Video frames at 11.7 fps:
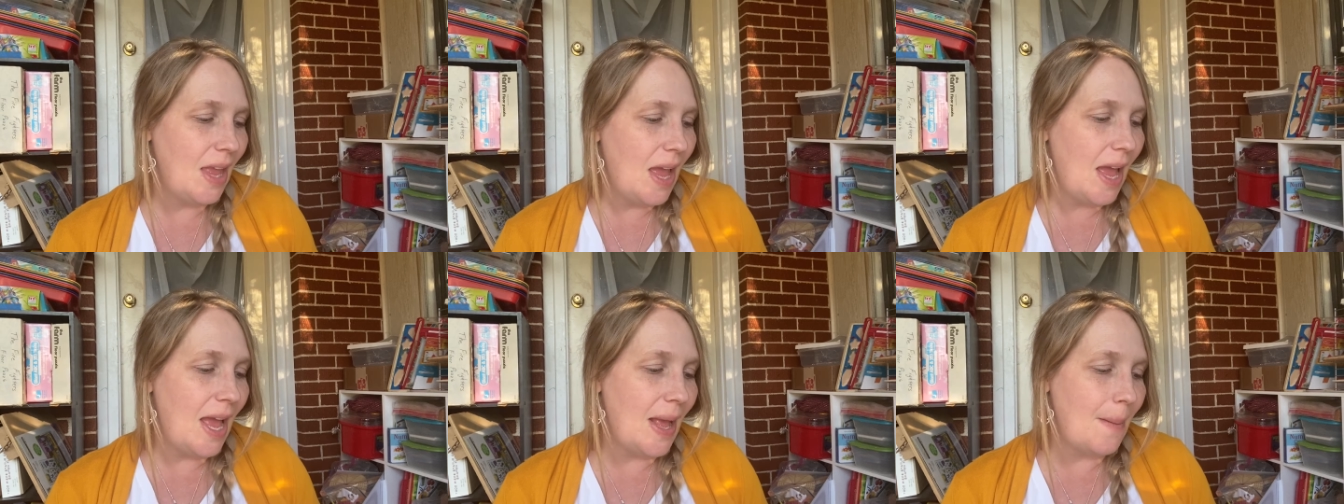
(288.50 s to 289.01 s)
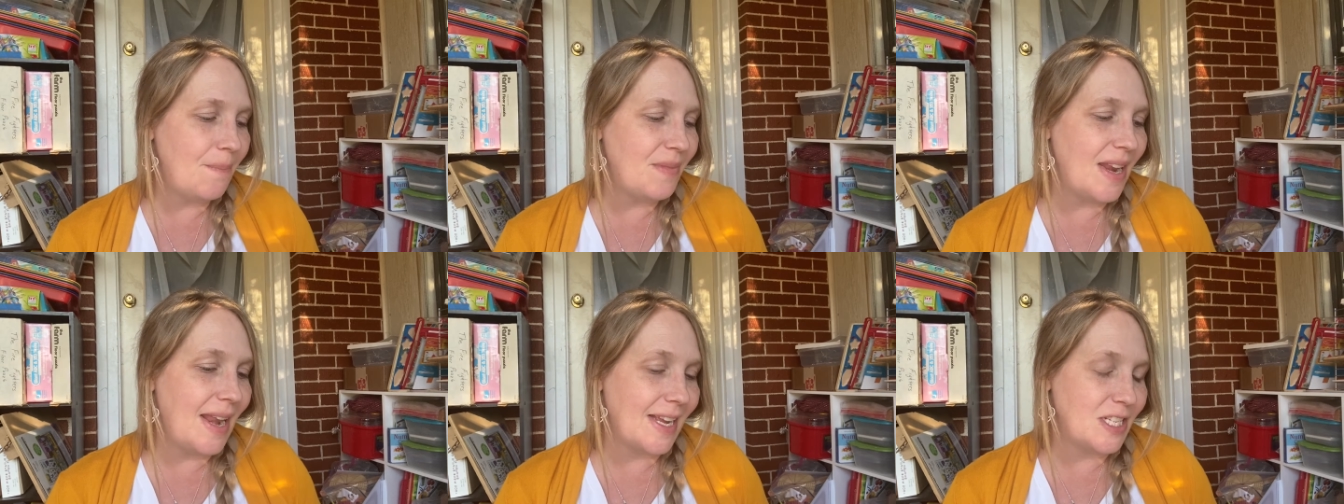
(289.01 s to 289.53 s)

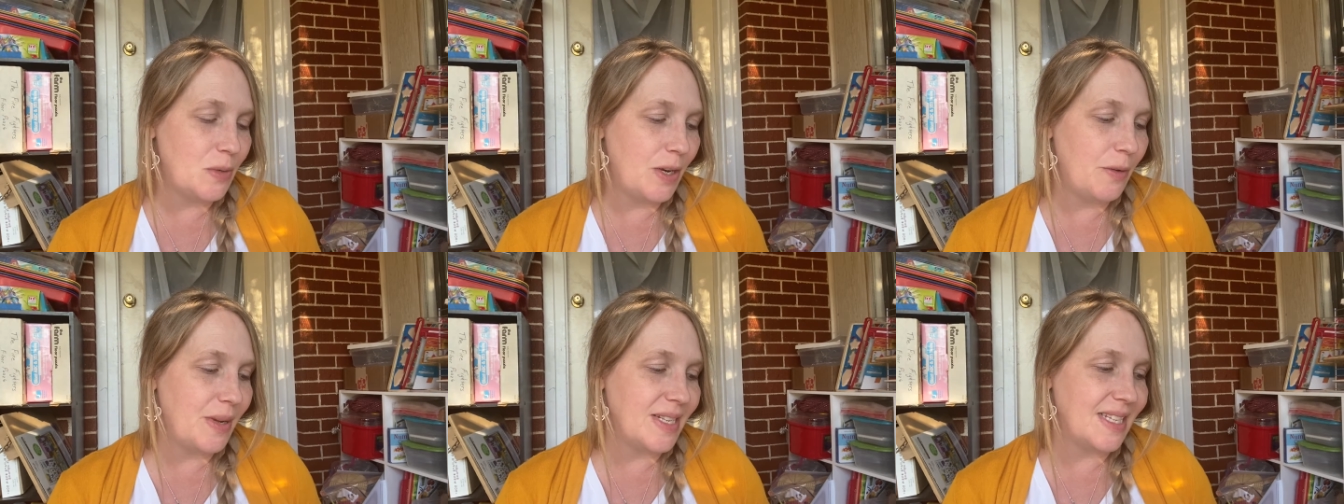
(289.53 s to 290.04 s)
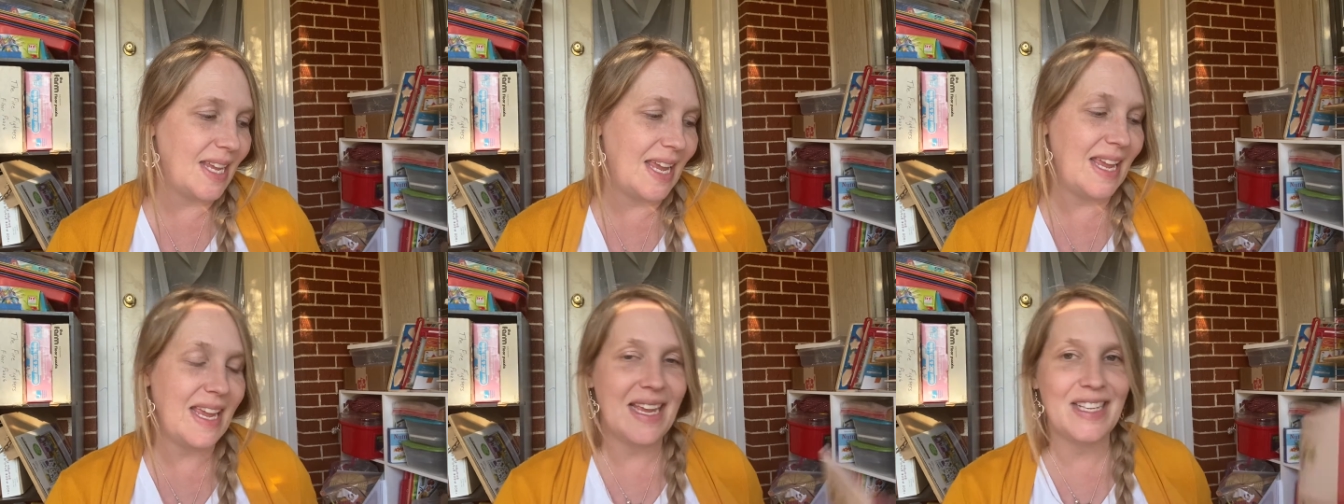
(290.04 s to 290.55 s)
The next one was
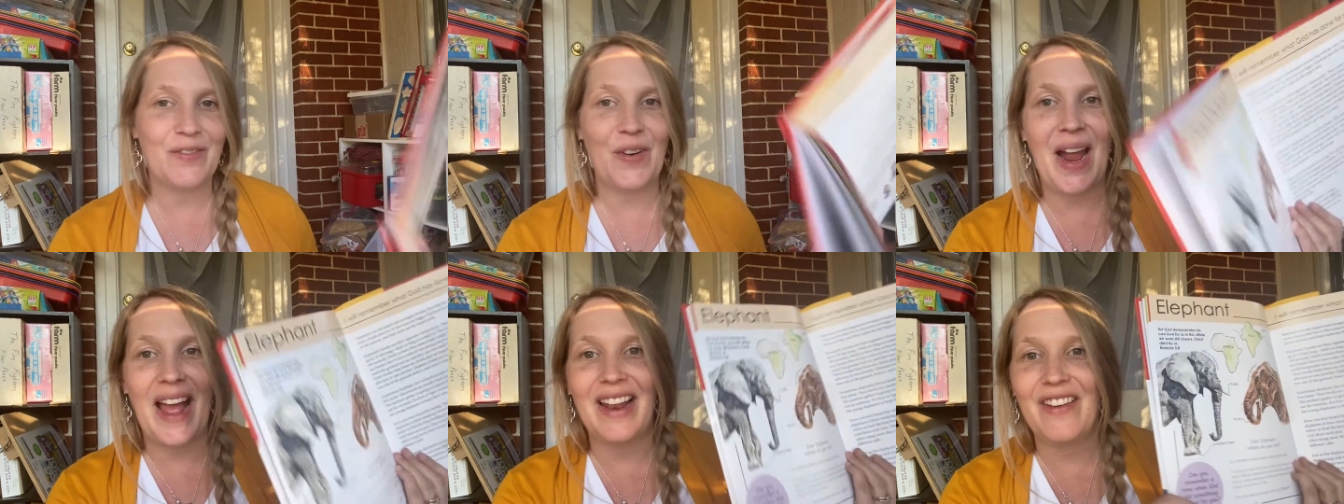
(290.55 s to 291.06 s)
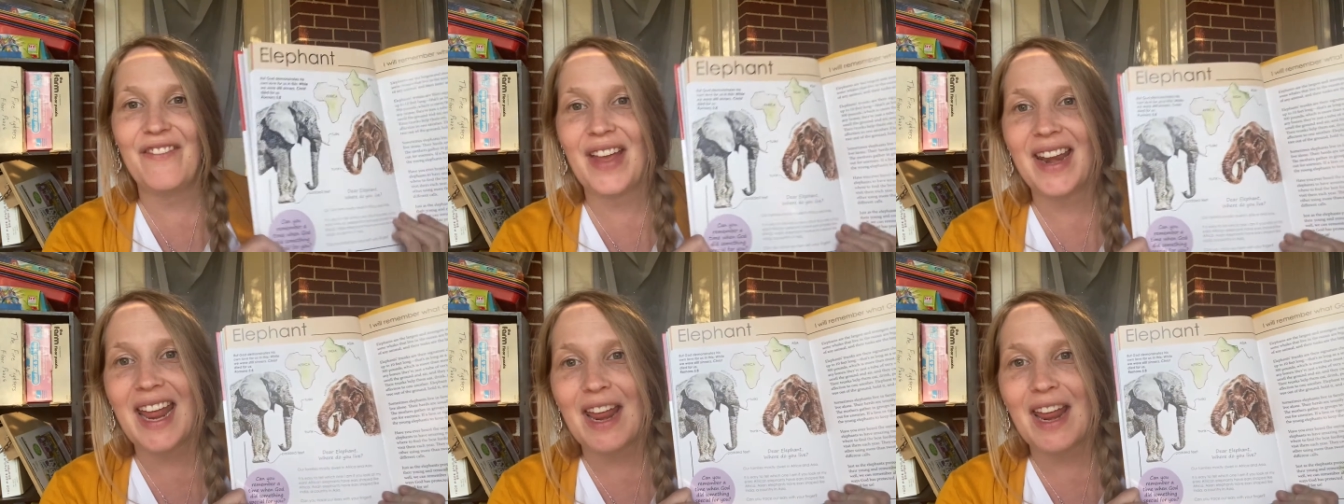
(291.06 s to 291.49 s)
E is for elephant.